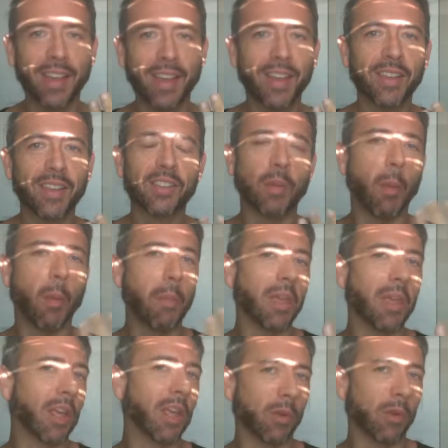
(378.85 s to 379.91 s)
some
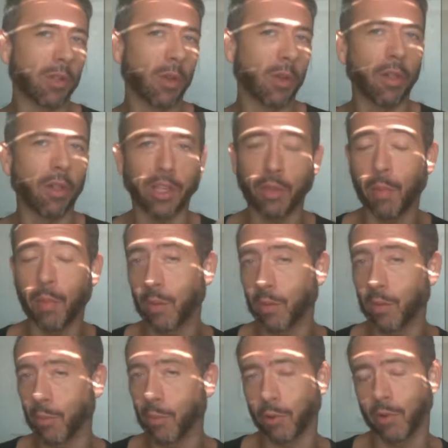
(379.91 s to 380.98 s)
immediate result like you might
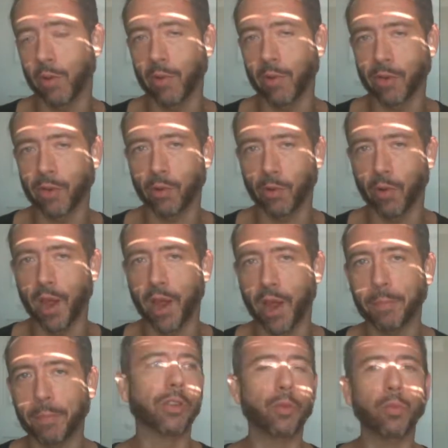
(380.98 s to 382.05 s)
with Mercury in
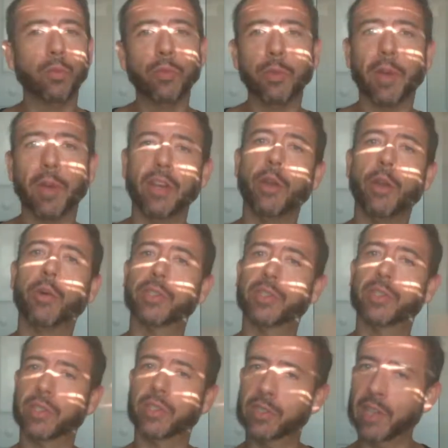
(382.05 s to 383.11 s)
retrograde. You might notice
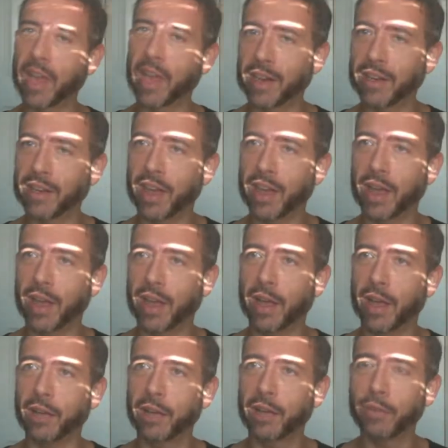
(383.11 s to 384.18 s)
a slight
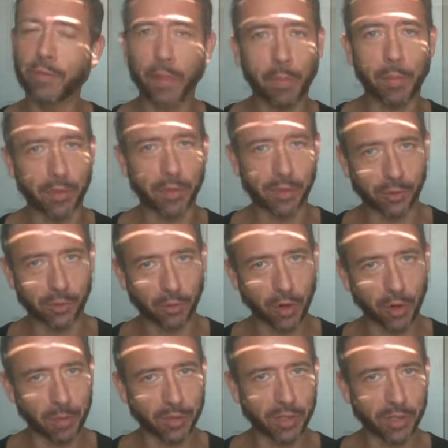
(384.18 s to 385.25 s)
flip in the
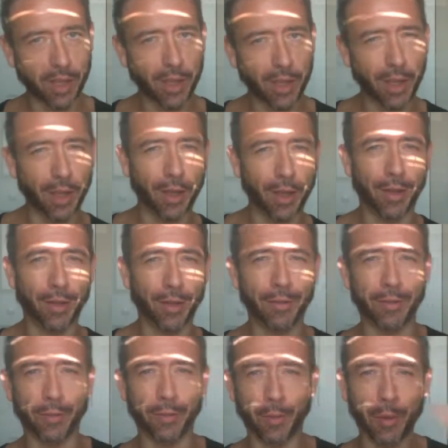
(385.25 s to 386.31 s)
script of
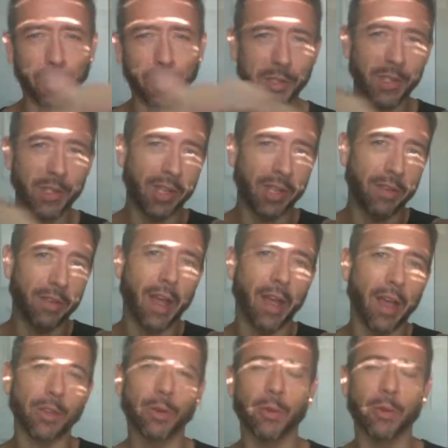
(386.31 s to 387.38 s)
the frequency of how
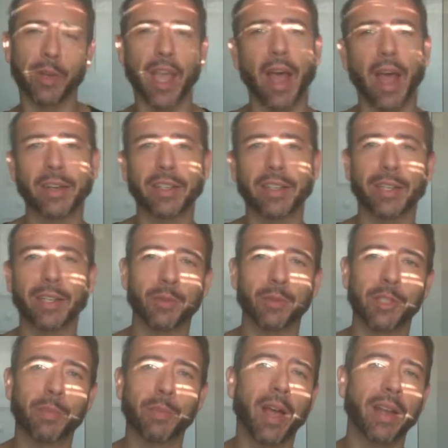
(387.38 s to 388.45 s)
you're reacting and
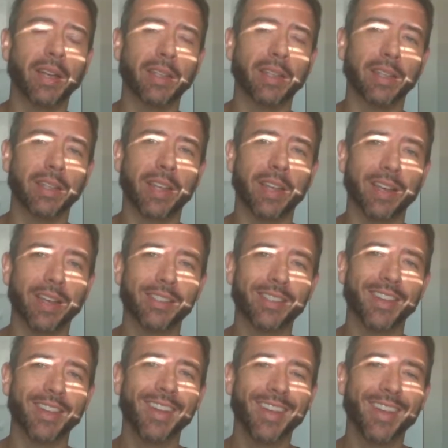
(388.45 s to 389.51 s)
responding to things.
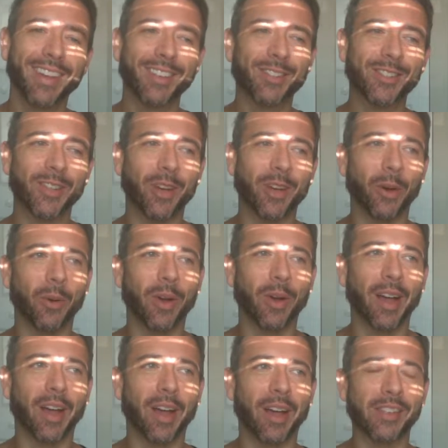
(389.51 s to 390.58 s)

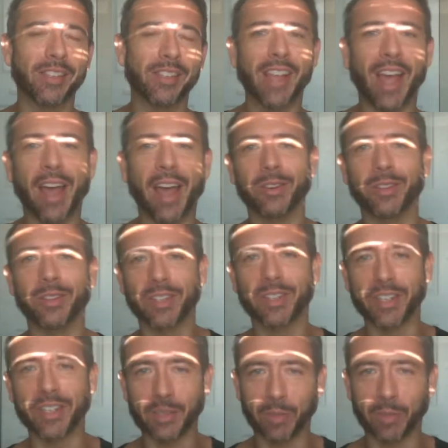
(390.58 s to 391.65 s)
So Saturn, the
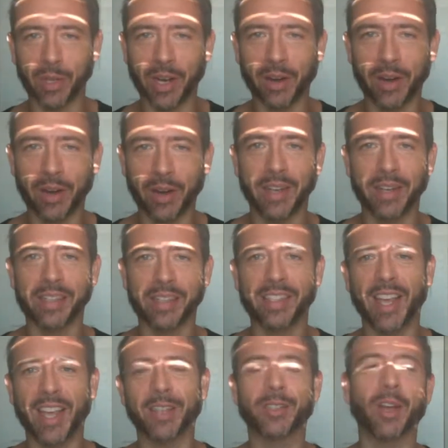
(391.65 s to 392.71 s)
disciplinarian,
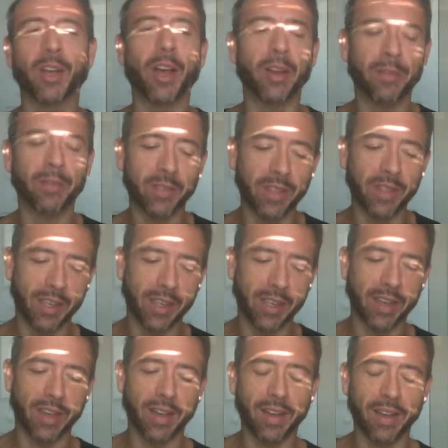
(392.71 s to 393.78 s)
takes off
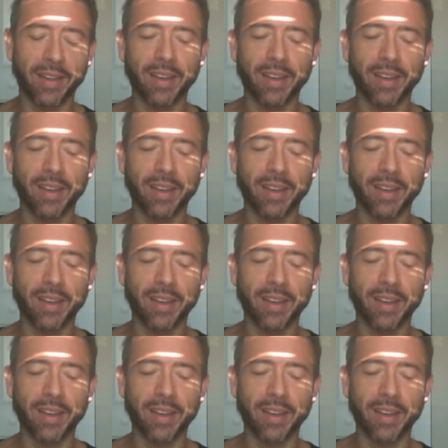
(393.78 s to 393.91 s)
the